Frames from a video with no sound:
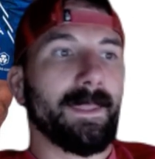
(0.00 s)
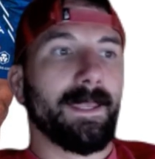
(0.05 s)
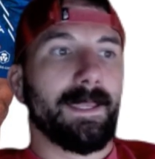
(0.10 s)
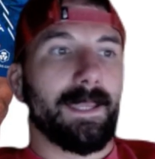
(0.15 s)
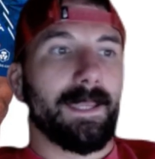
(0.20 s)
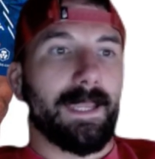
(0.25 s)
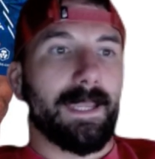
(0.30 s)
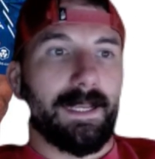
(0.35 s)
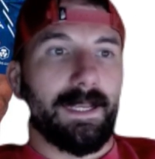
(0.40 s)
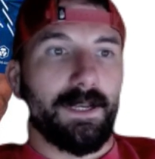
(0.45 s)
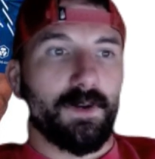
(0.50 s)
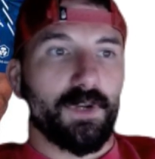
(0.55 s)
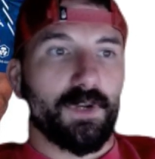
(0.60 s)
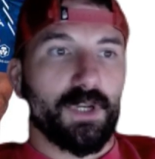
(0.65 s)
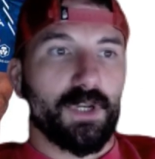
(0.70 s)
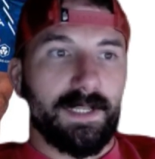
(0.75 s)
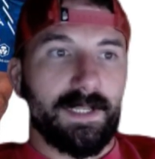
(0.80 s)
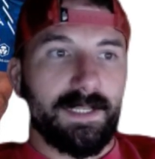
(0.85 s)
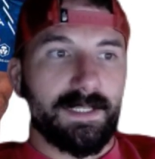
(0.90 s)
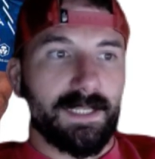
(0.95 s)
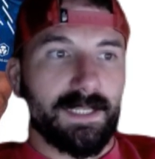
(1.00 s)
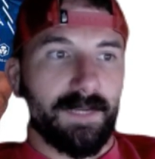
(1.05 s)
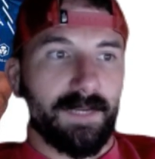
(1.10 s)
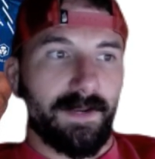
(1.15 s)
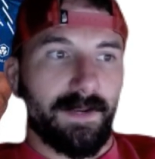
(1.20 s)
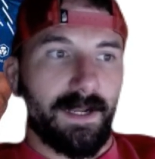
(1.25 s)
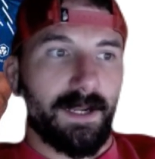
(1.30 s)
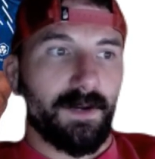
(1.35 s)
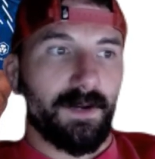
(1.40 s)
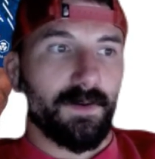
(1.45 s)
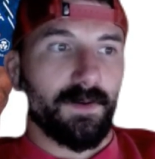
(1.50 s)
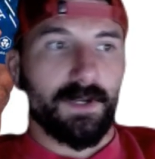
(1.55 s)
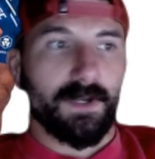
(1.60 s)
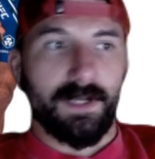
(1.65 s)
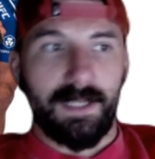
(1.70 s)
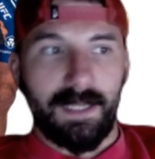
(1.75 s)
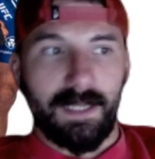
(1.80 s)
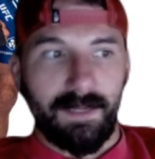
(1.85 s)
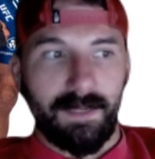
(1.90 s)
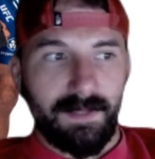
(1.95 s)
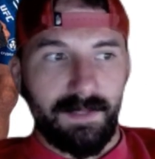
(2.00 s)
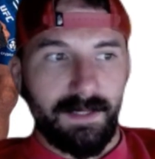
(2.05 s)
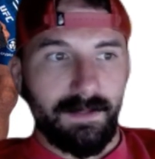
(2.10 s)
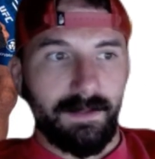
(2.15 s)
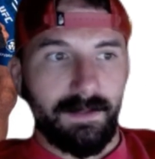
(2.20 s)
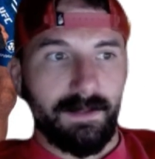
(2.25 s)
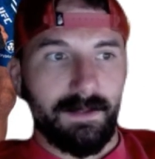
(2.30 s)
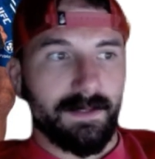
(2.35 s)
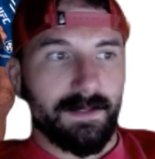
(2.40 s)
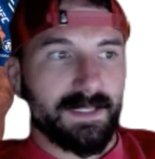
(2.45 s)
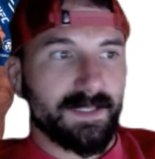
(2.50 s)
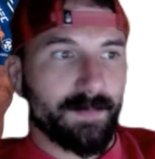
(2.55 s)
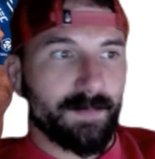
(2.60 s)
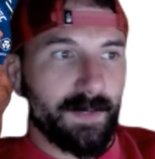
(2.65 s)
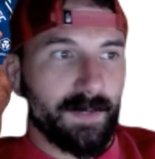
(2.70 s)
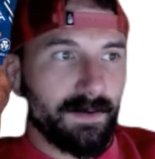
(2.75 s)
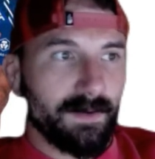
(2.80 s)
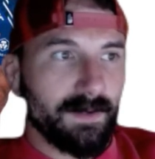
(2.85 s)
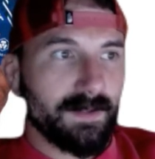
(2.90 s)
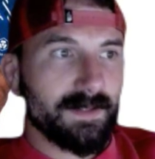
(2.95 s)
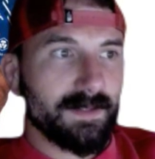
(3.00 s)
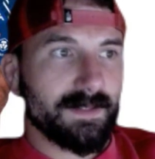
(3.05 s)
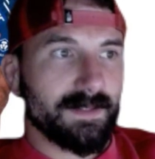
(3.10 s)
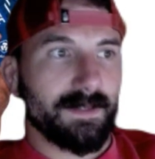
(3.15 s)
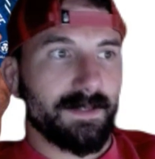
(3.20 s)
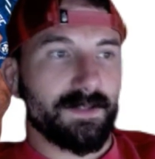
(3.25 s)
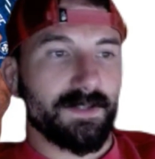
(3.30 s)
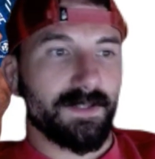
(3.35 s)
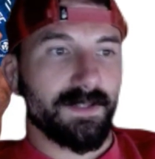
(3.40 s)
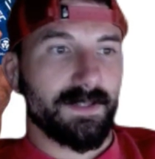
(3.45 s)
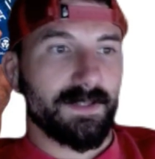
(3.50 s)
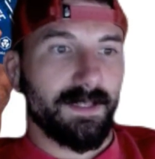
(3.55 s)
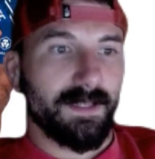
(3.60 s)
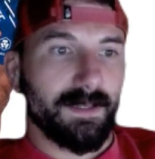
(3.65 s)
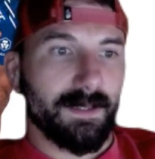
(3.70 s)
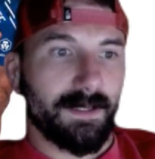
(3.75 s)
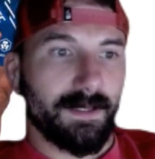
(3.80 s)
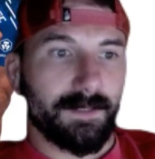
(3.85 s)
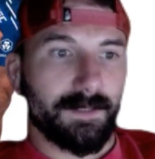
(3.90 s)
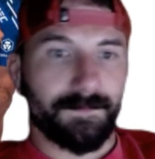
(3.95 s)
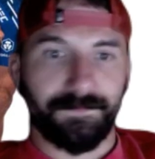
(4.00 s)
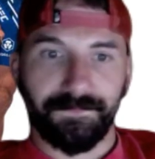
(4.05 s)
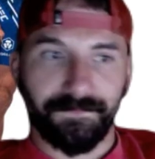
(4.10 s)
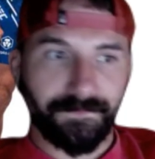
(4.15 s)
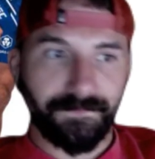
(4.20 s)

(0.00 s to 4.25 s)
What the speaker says: And could he tough it out? Could he have the experience and just the